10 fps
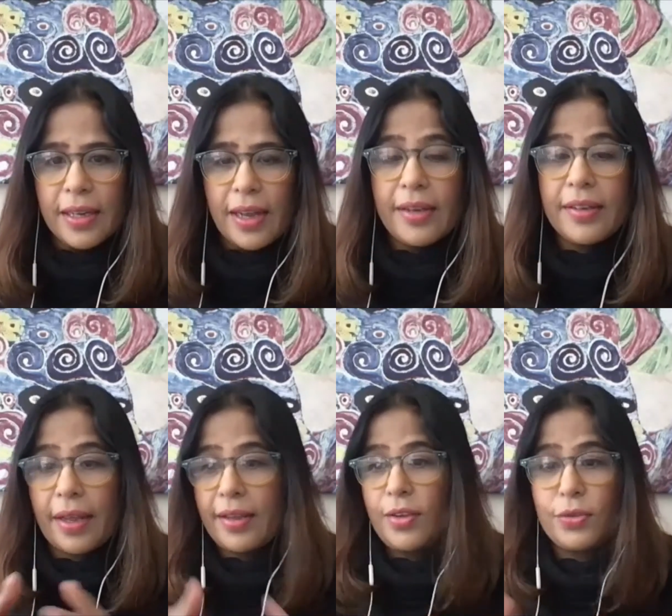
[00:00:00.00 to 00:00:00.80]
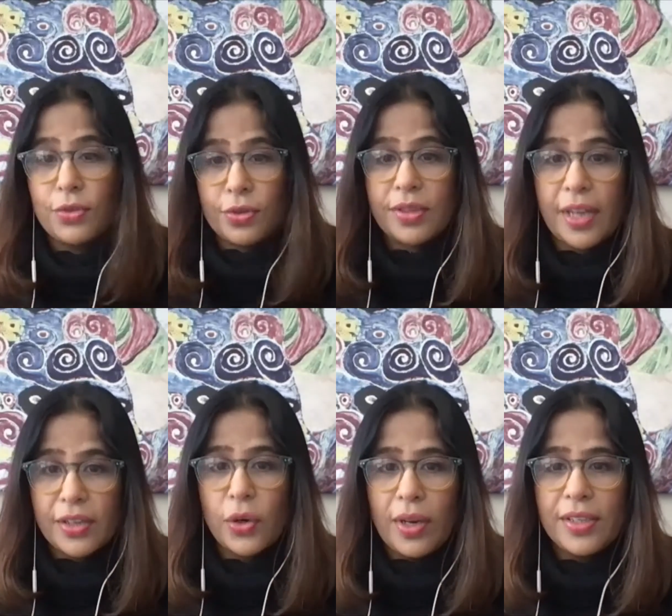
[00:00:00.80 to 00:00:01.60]
And thank you to the
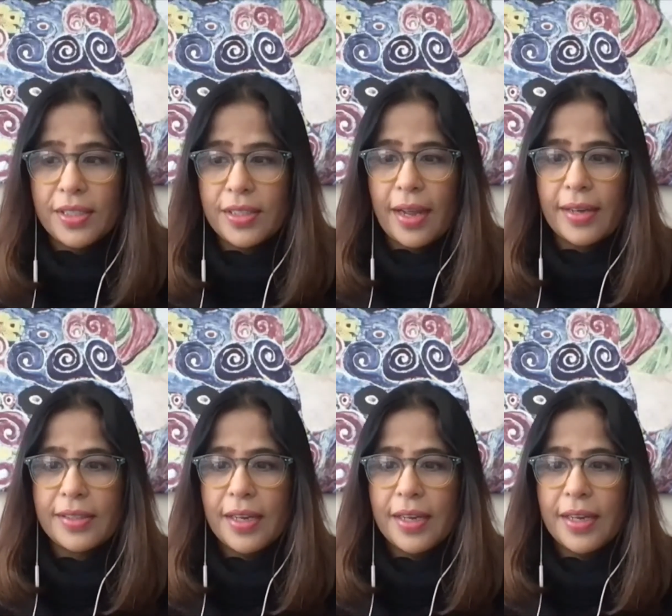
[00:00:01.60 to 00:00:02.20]
technology that